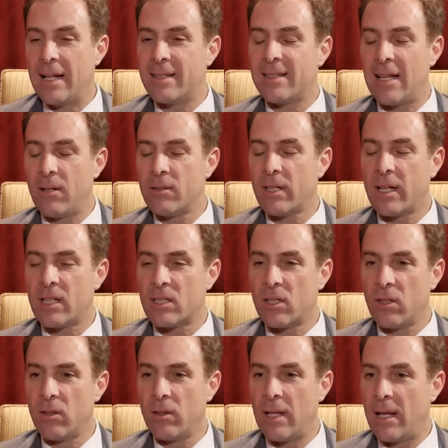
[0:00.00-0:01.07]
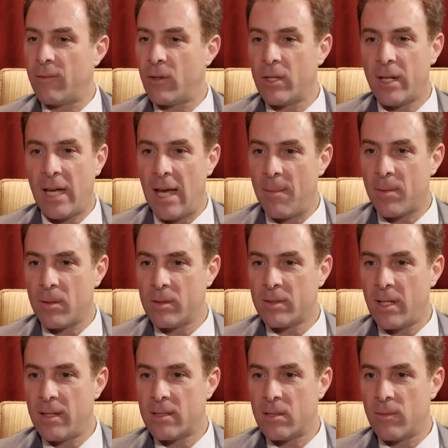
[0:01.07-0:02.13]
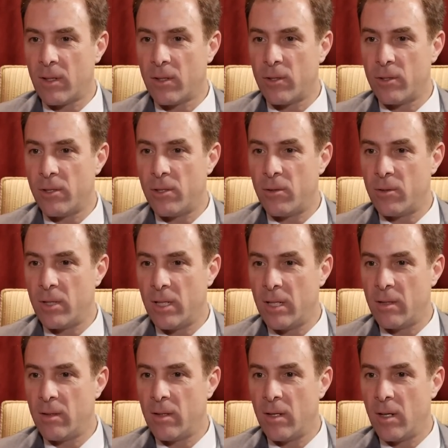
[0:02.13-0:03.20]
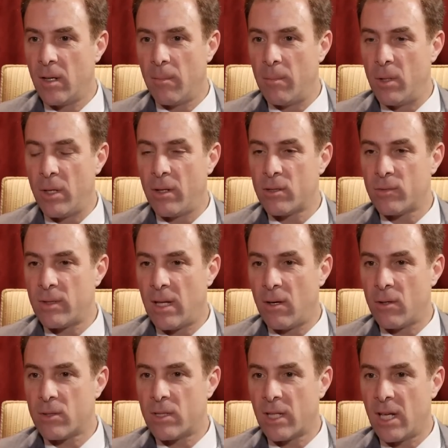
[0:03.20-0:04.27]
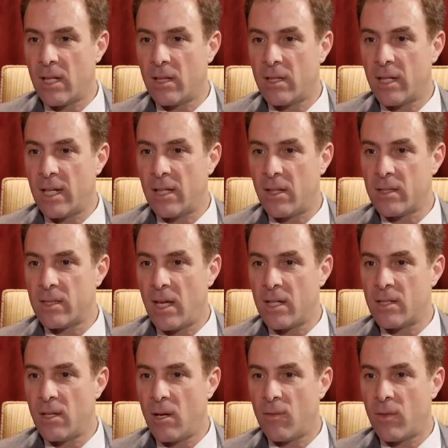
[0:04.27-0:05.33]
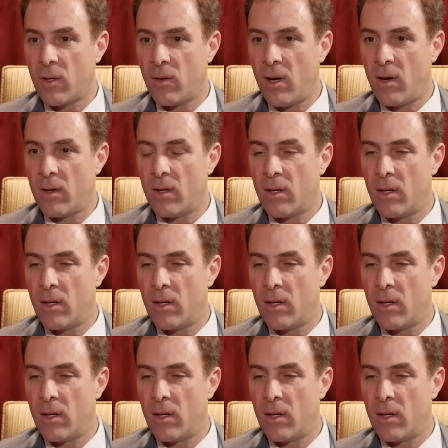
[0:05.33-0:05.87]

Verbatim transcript: it sounds like it's not very capital intensive like you're, you do not need millions of dollars to, no, get, to this, get this is, idea yeah